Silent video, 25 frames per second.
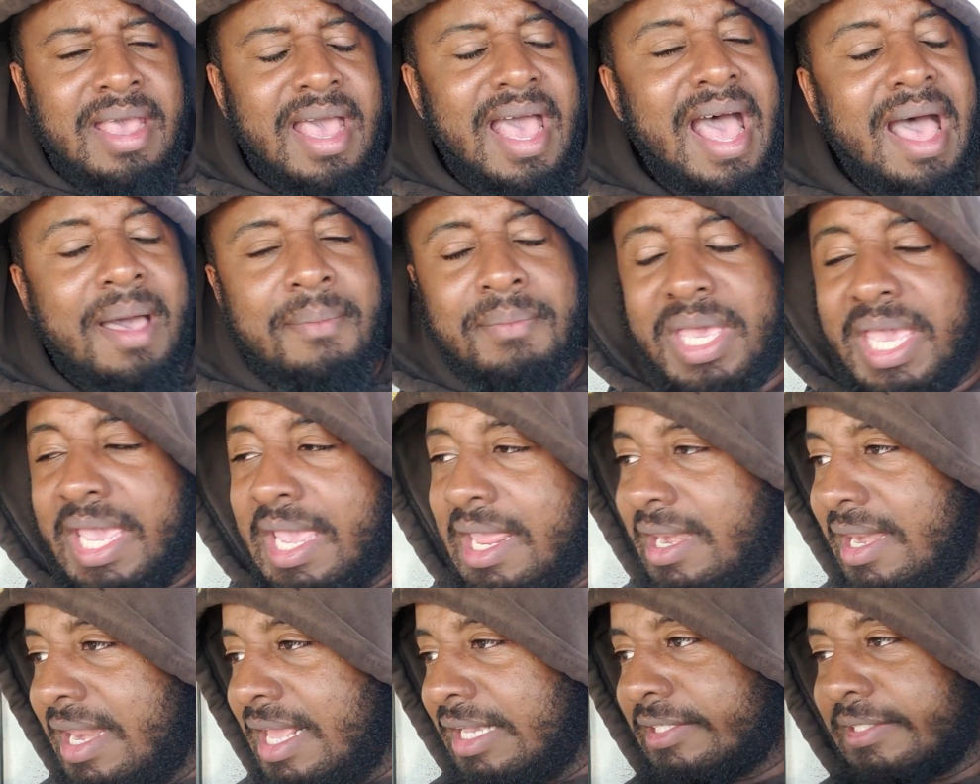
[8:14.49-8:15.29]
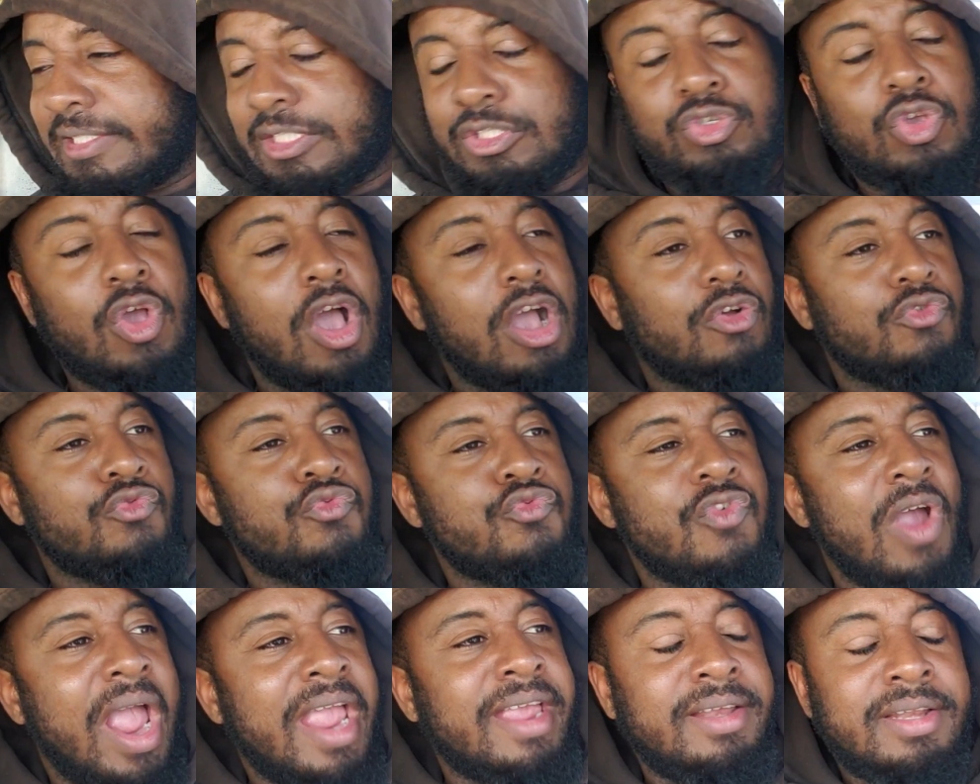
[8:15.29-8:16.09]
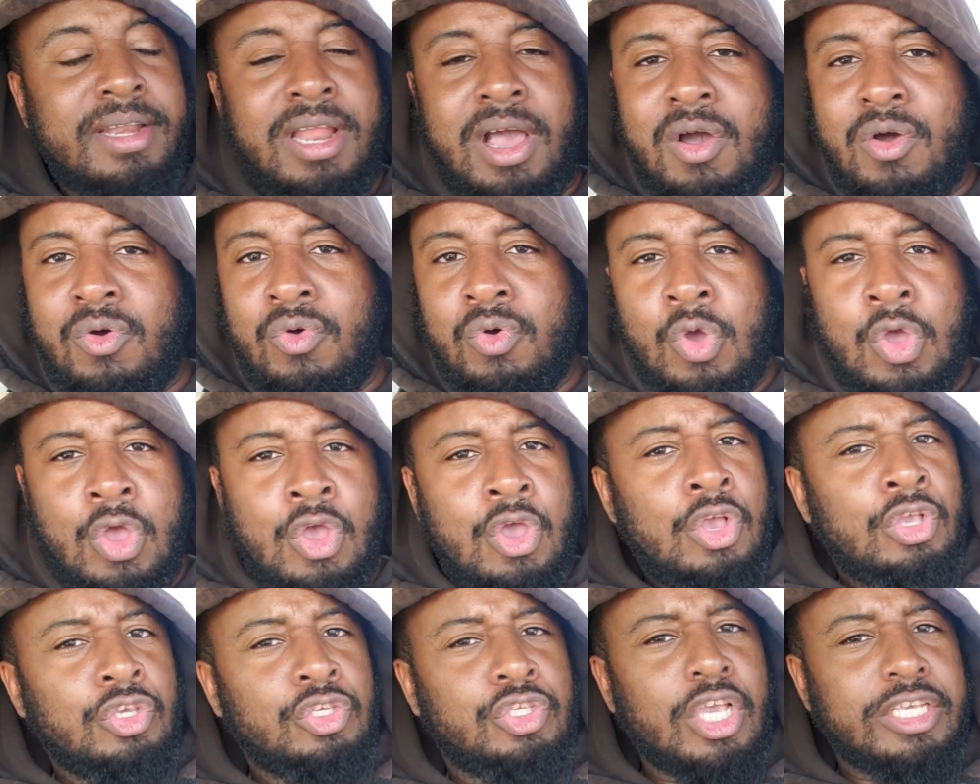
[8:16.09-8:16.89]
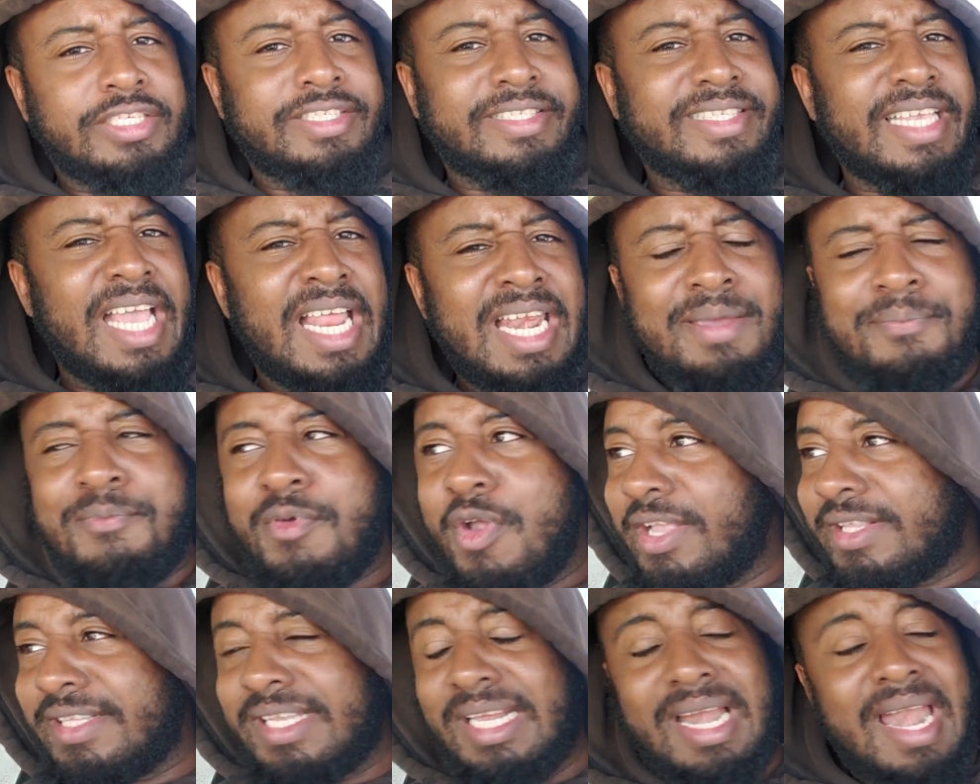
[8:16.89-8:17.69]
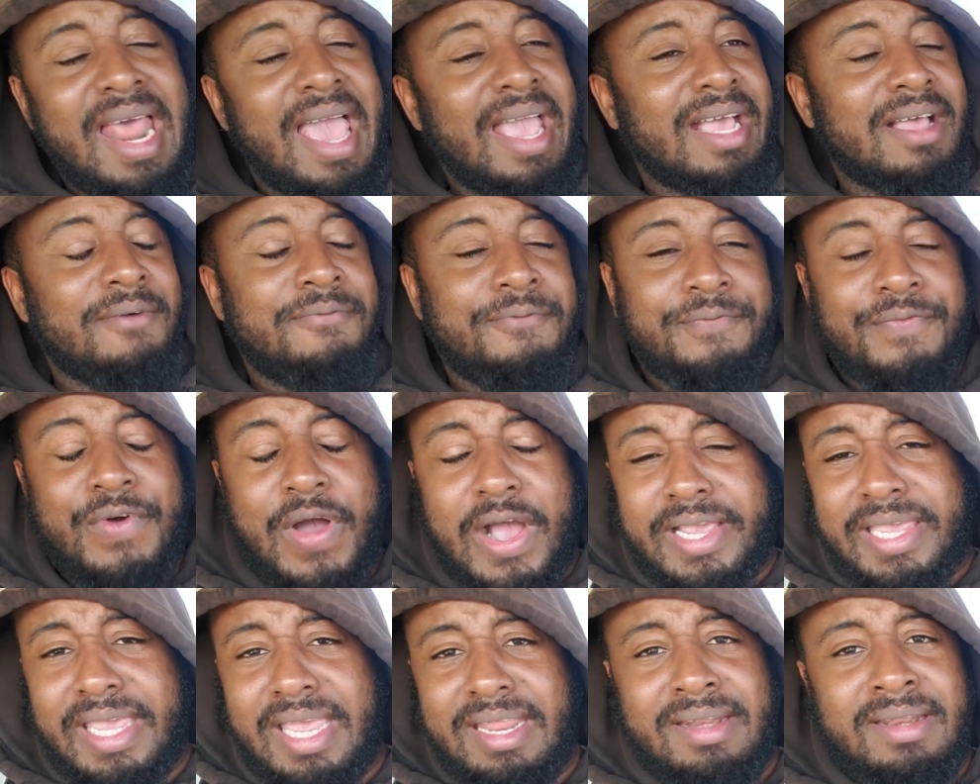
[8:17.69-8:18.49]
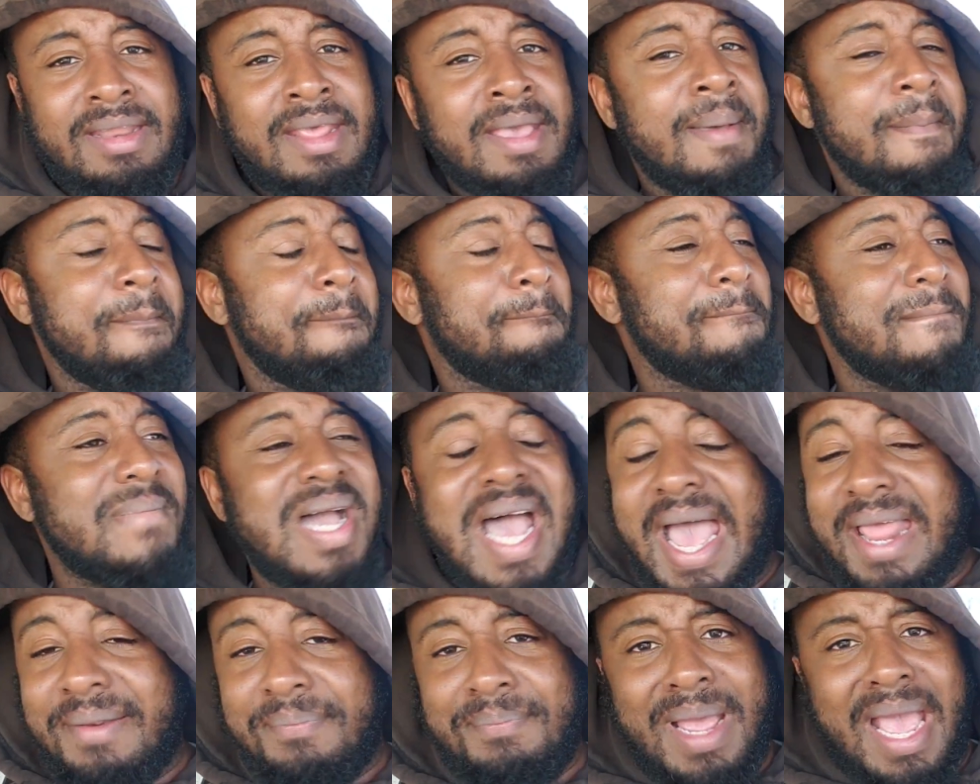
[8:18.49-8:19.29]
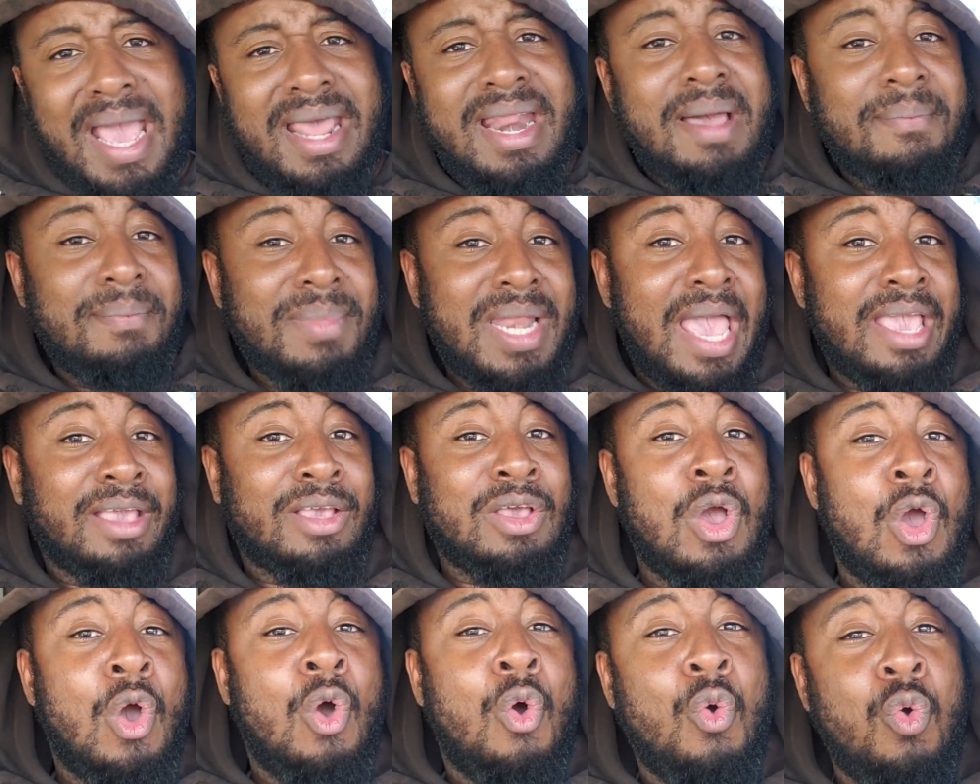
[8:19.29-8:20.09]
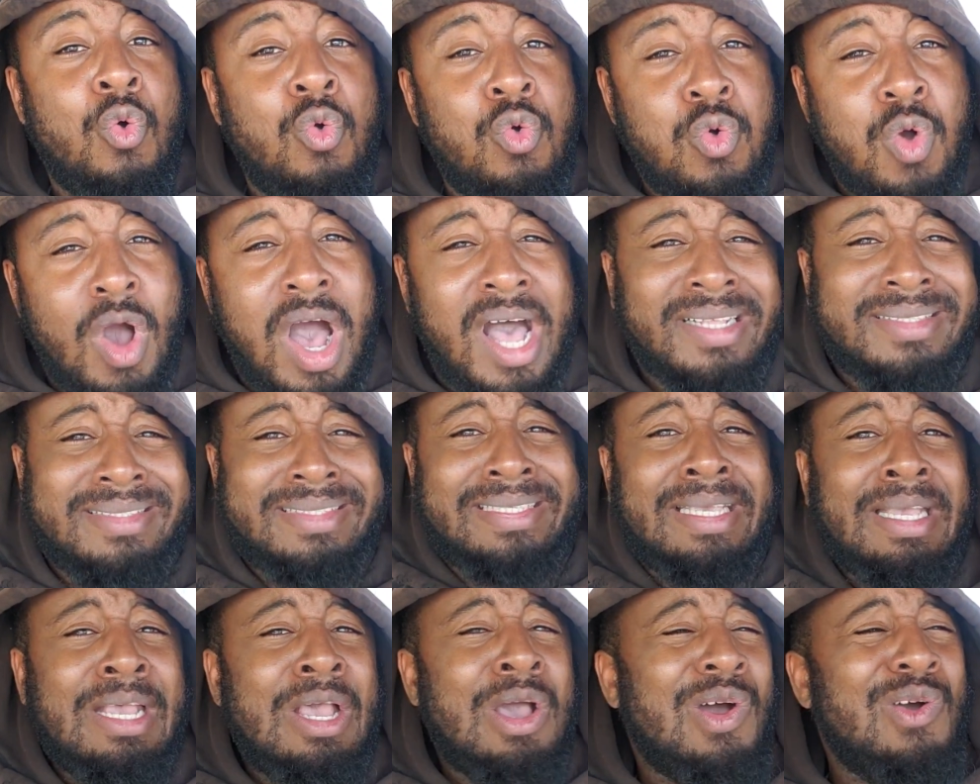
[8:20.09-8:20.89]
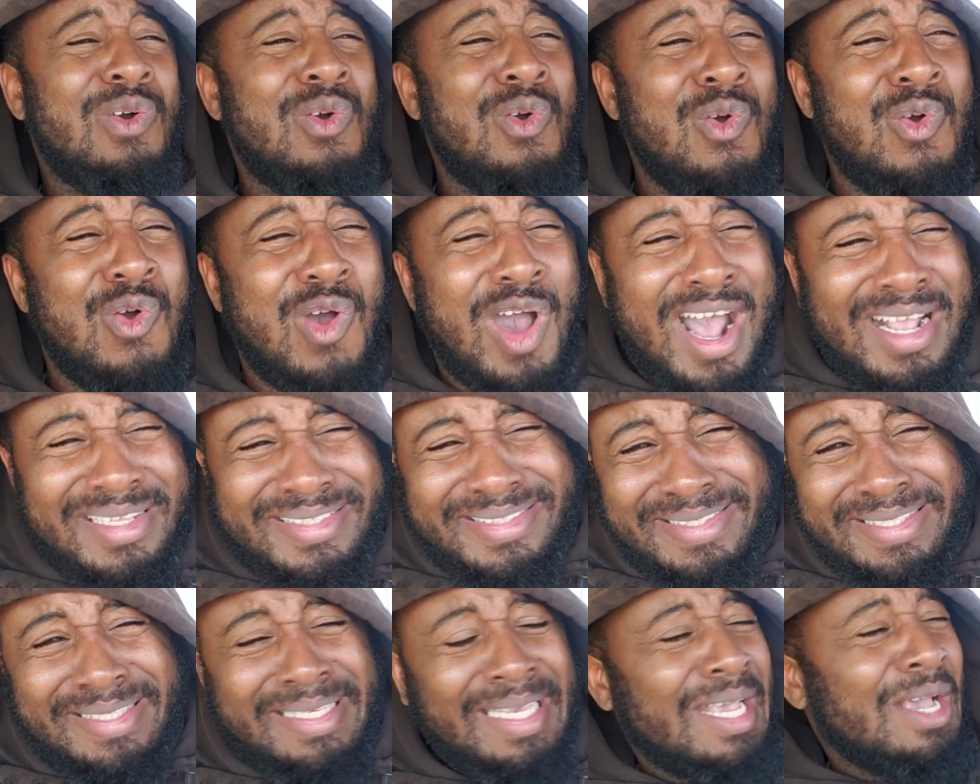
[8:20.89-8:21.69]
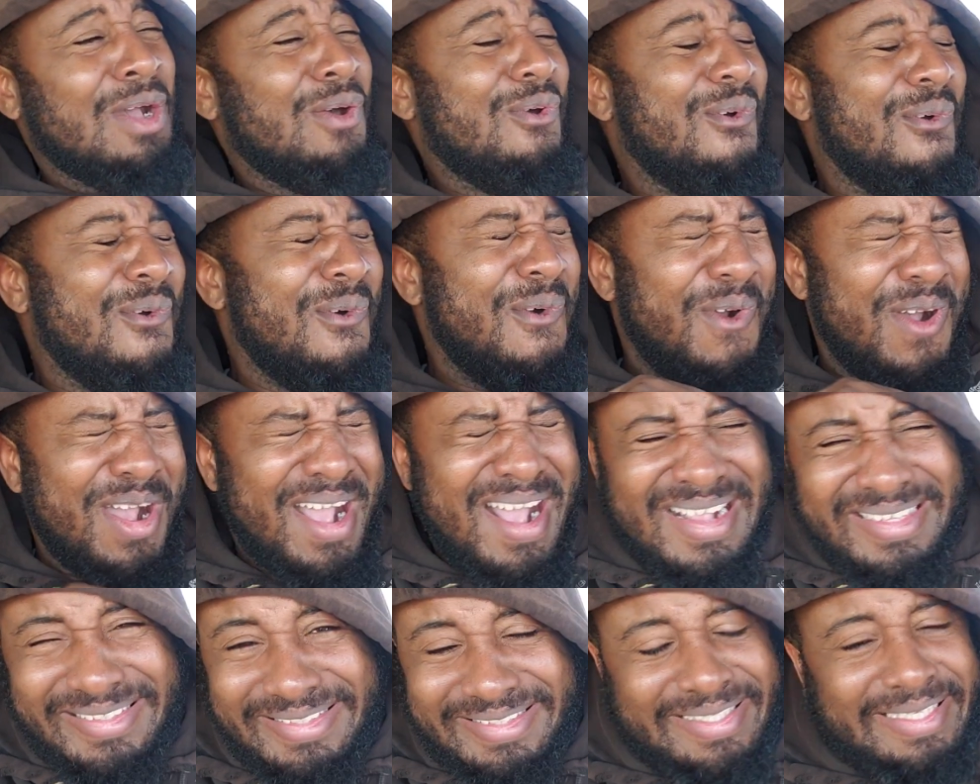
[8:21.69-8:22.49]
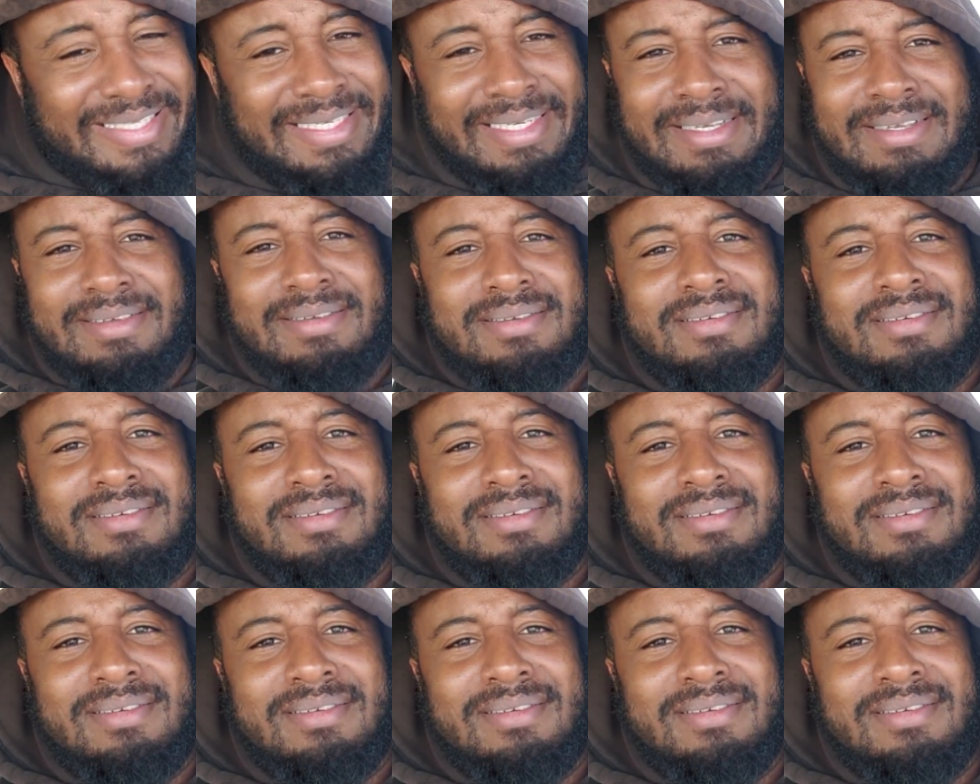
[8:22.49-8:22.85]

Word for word: I'm in this truck right now, just celebrating like a fucking madman. I'm like, what? What? What?